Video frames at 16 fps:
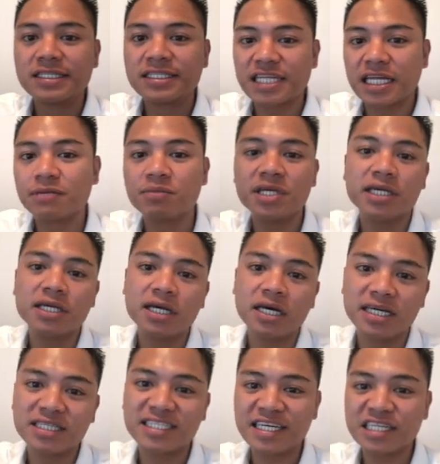send me
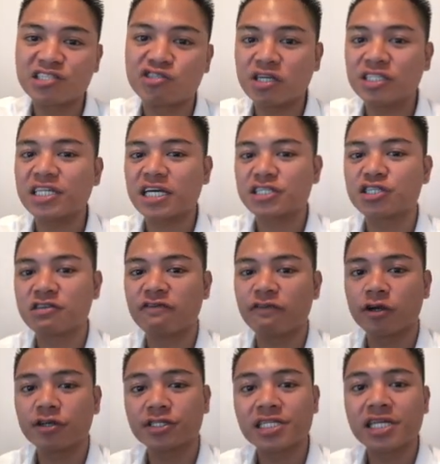a test transaction
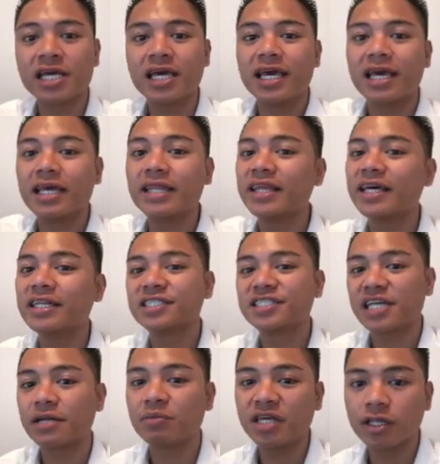first and then
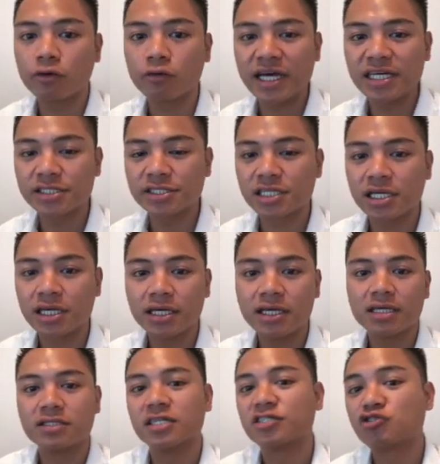send me the rest.
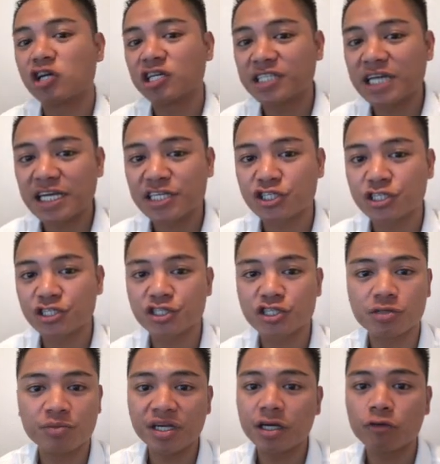The transaction
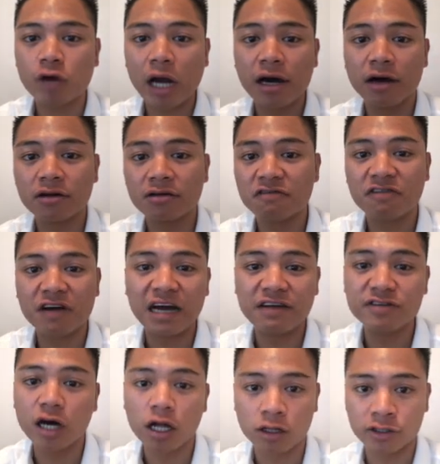should be around
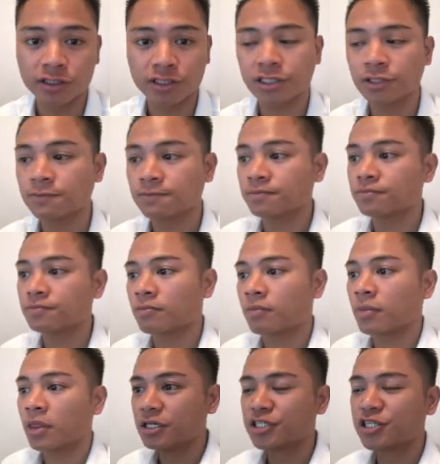$5.
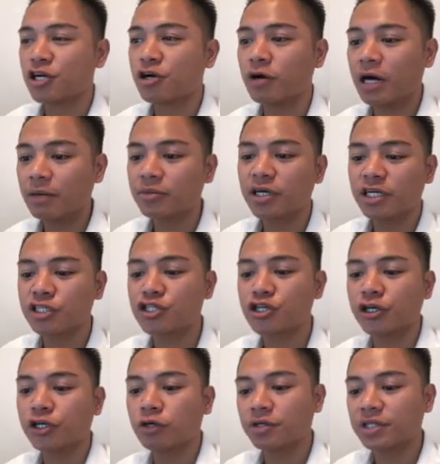So I'm gonna
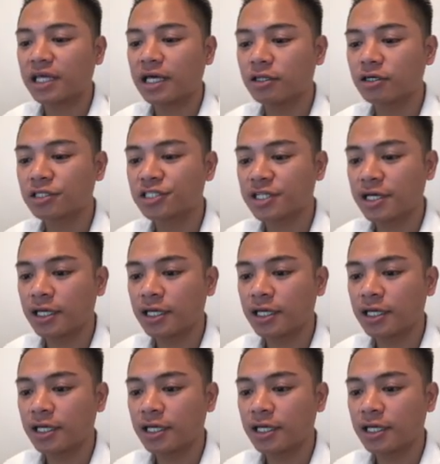show you what that looks